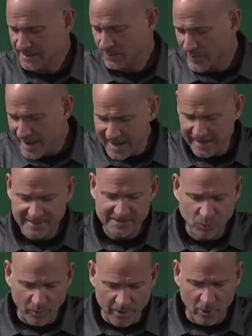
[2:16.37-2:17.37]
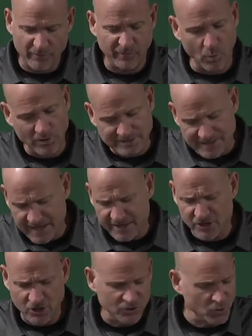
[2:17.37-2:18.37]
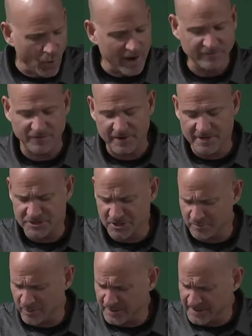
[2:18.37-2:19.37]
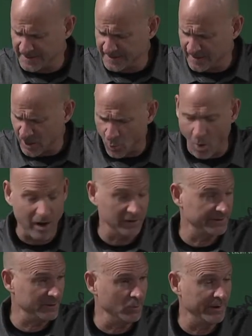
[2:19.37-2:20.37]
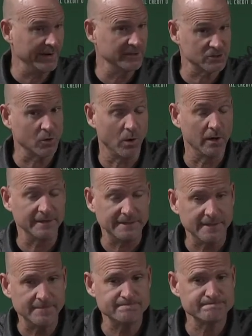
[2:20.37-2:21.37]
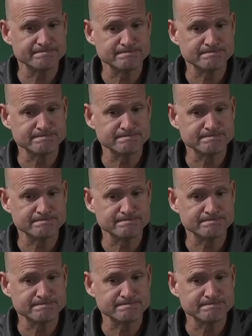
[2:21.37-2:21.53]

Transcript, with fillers: we had it at 12, 14, couldn't quite finish it, but uh, a quality win against a quality team.